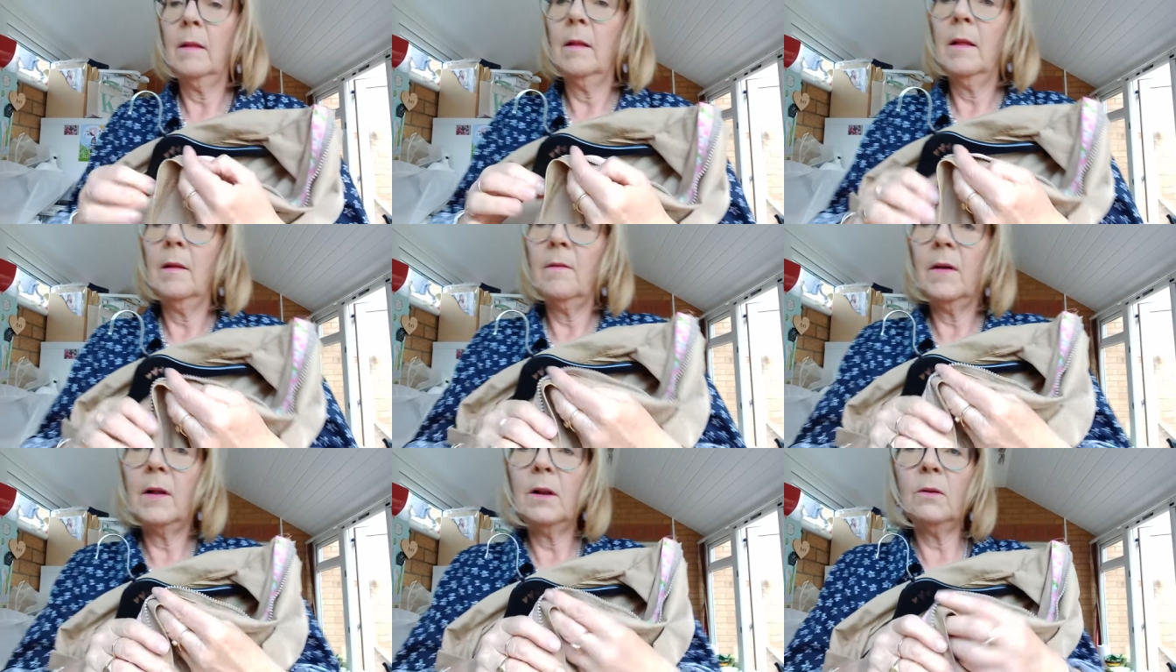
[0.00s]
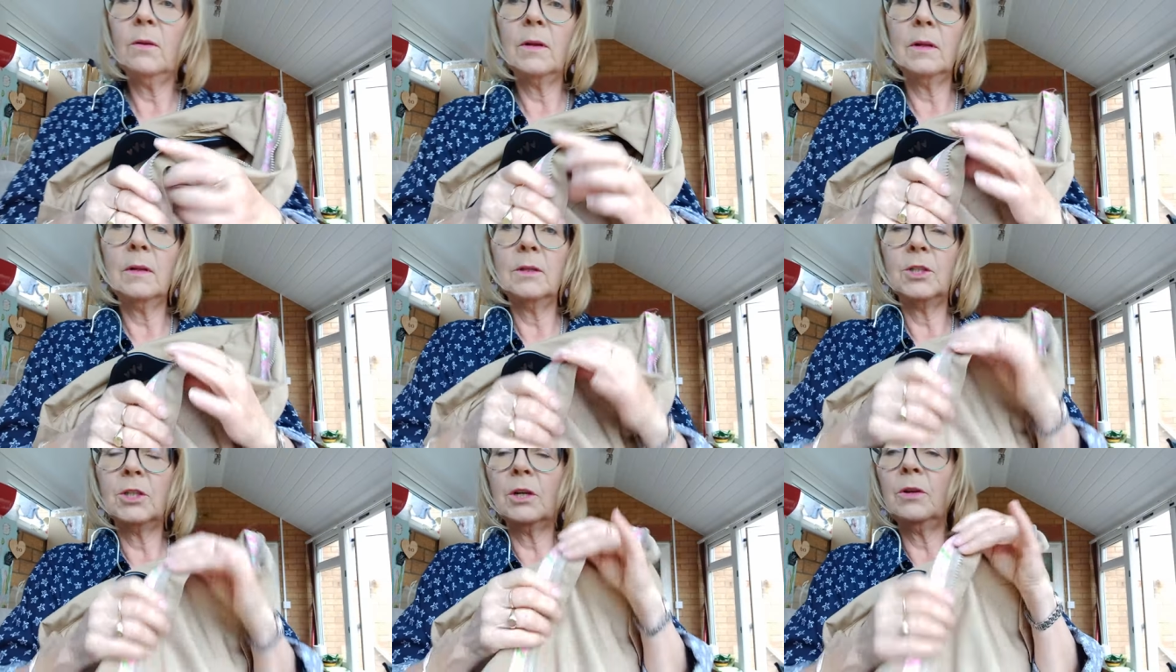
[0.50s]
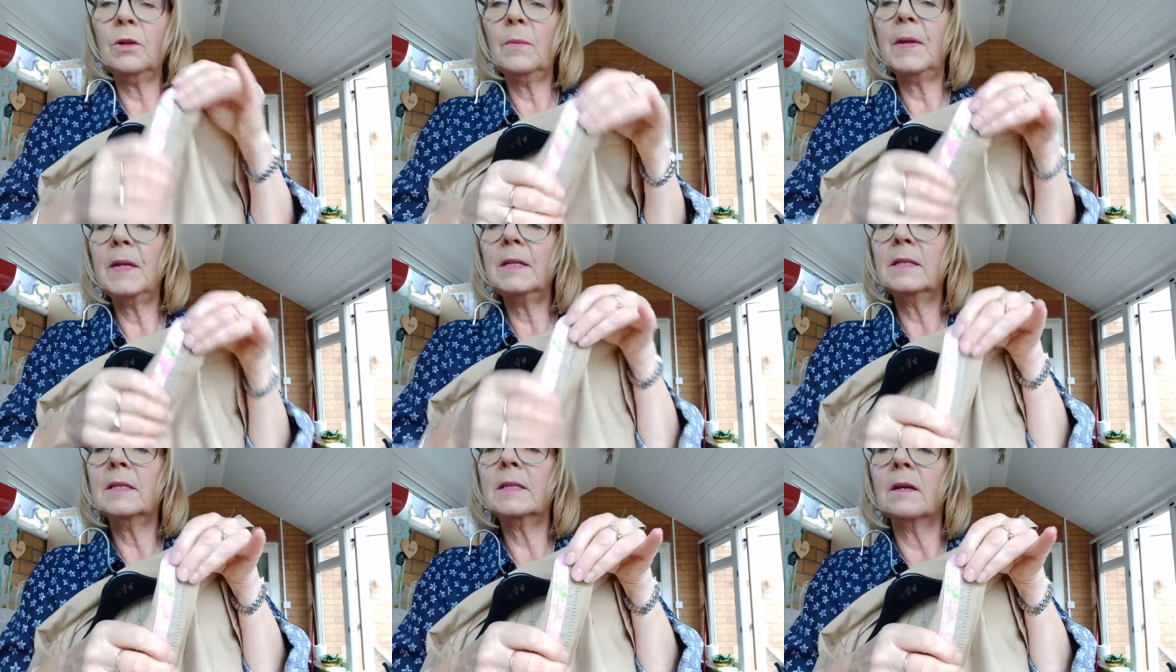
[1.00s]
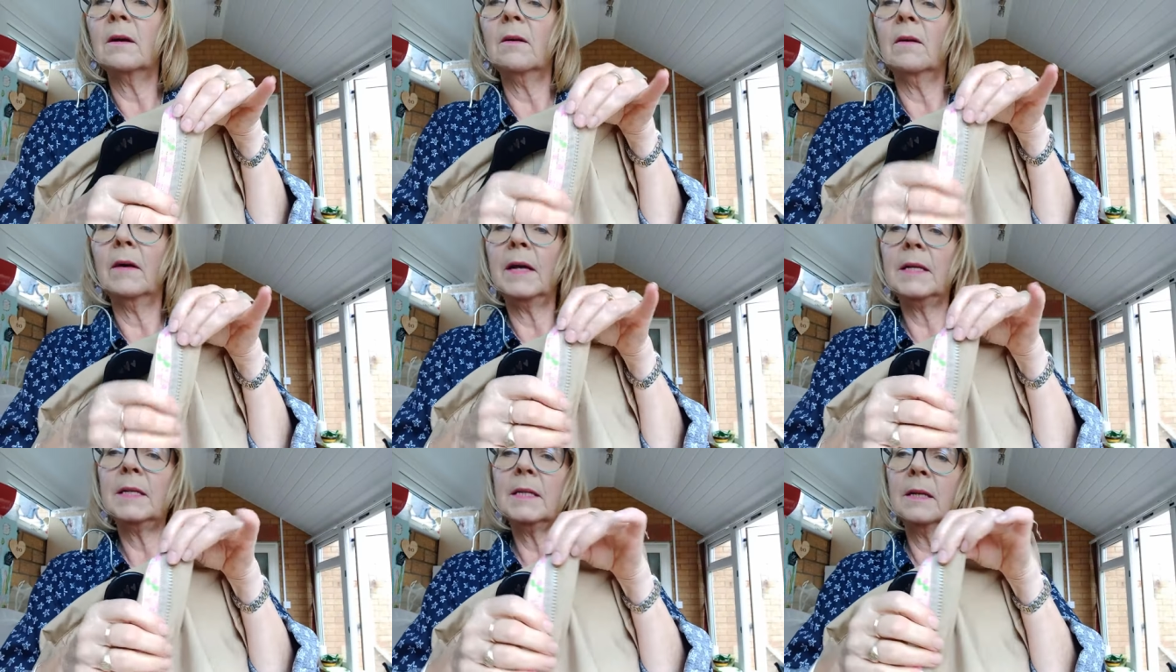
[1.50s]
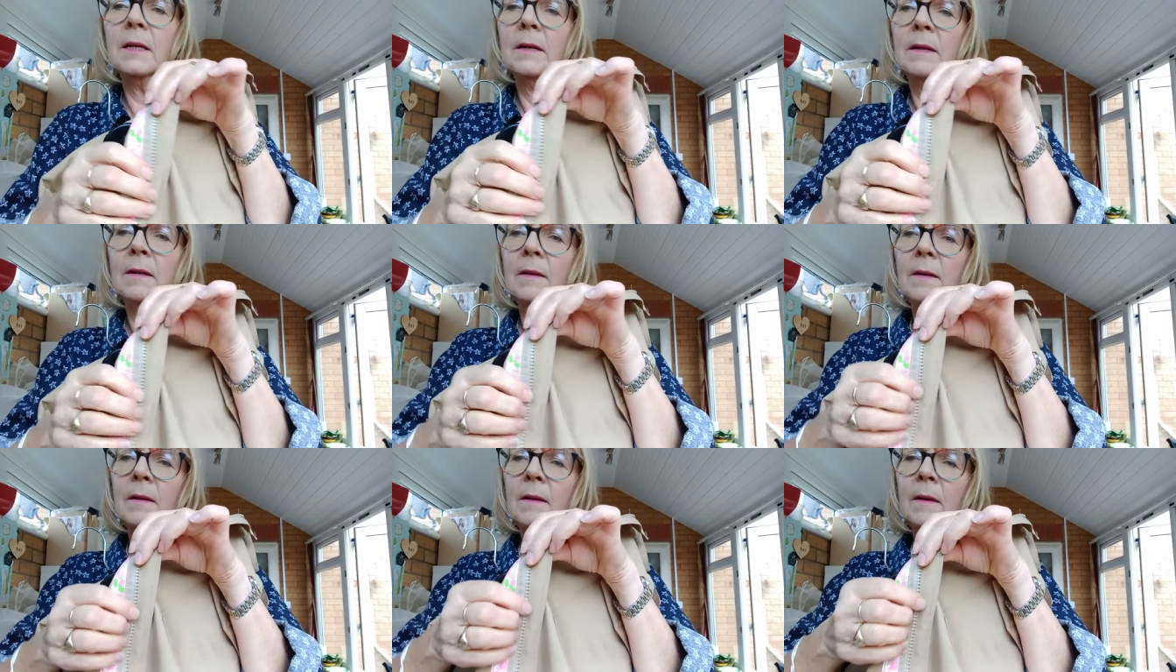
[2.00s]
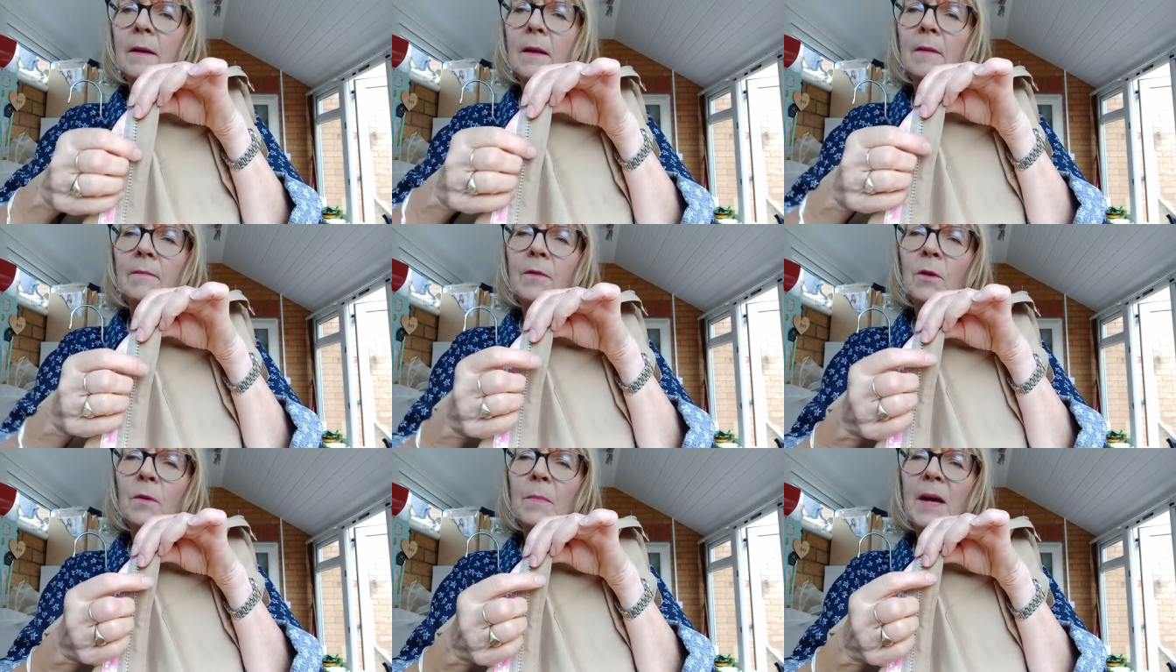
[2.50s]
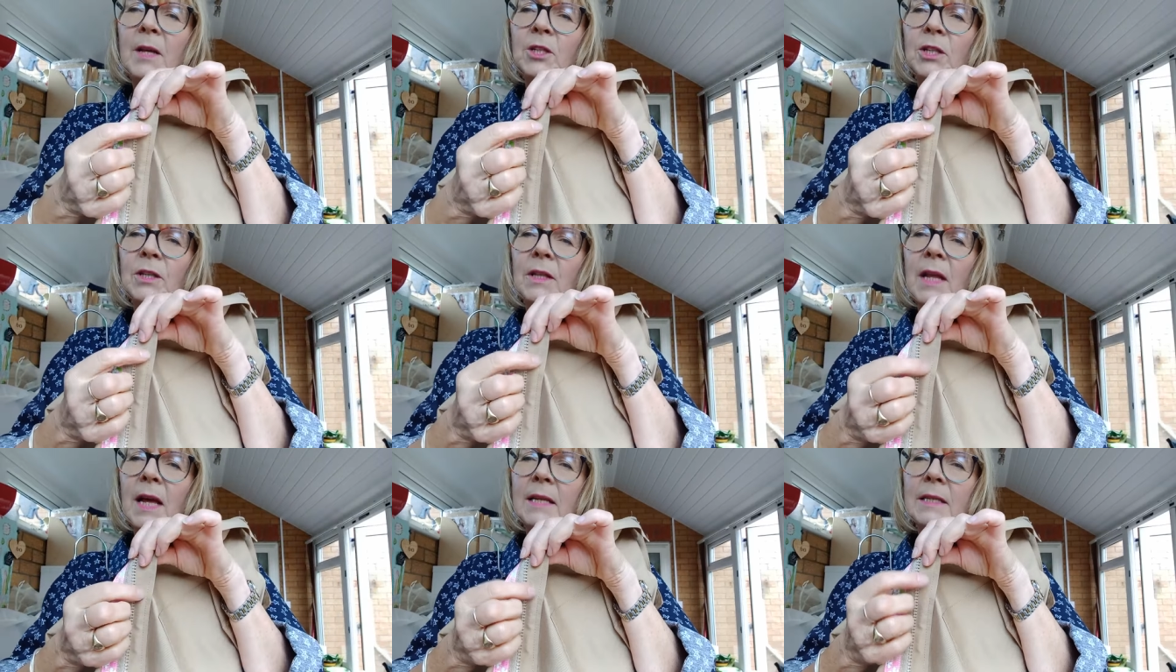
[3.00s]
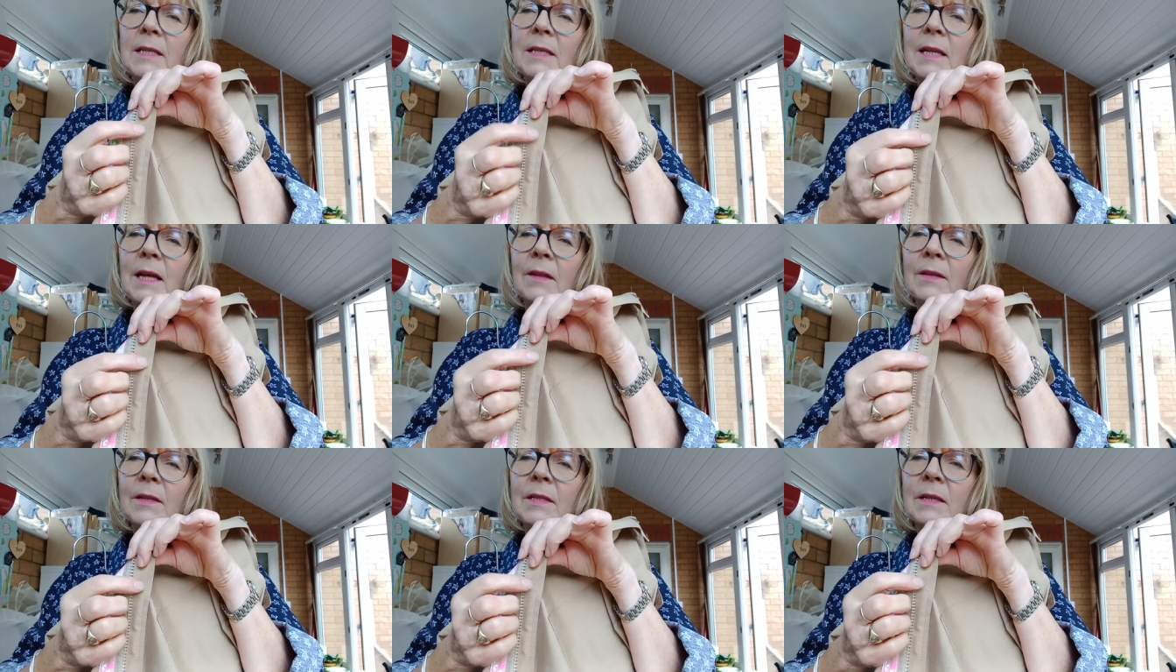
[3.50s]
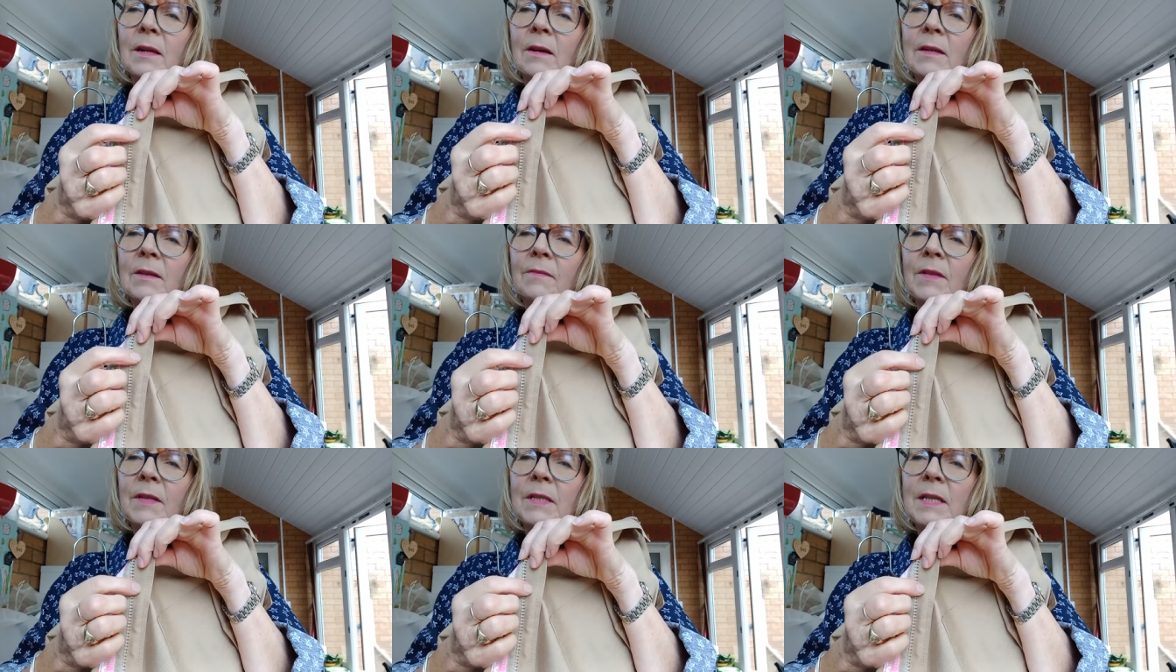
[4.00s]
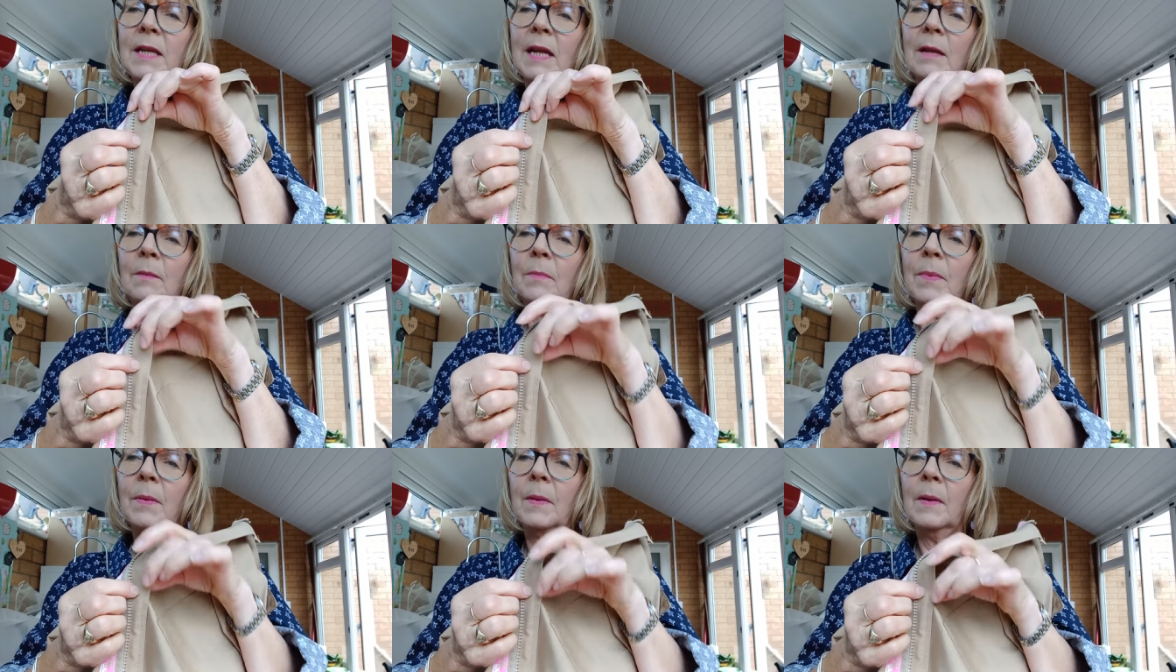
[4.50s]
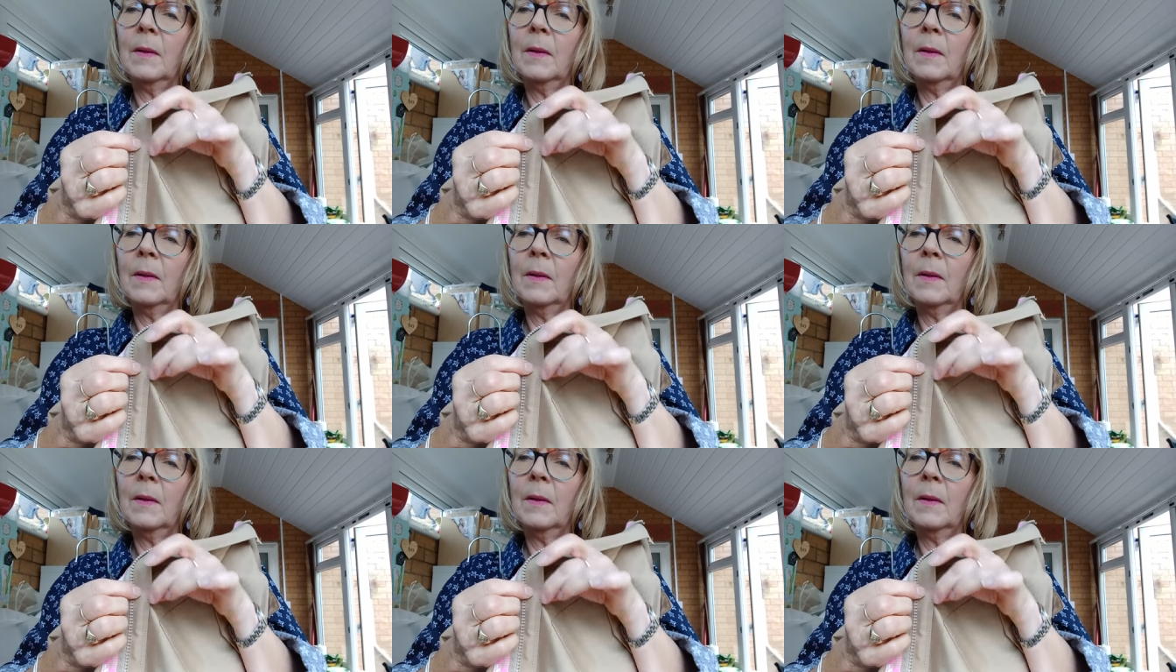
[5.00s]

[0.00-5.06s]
if I show you inside, you imagine that's the other side of the zip.